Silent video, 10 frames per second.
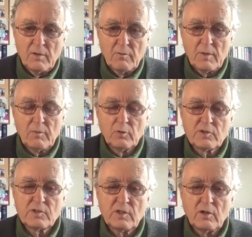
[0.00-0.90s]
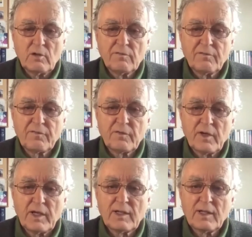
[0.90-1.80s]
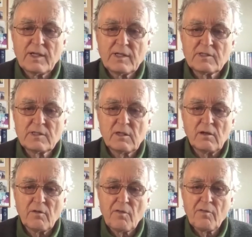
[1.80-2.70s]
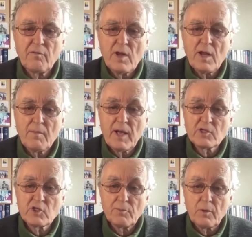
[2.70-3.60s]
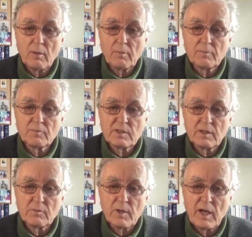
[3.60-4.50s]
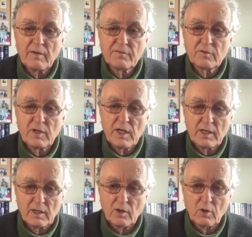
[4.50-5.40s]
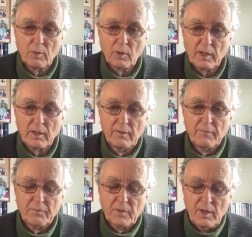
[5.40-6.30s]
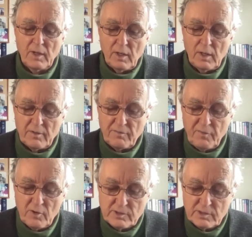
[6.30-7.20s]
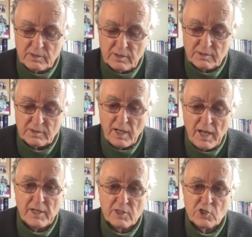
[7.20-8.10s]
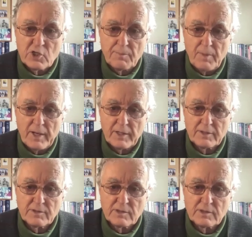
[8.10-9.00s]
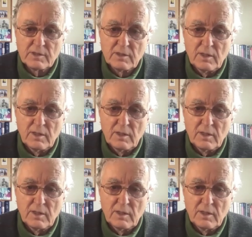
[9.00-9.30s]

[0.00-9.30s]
we would solve at least three major problems that we have today globally. The first is energy dependence,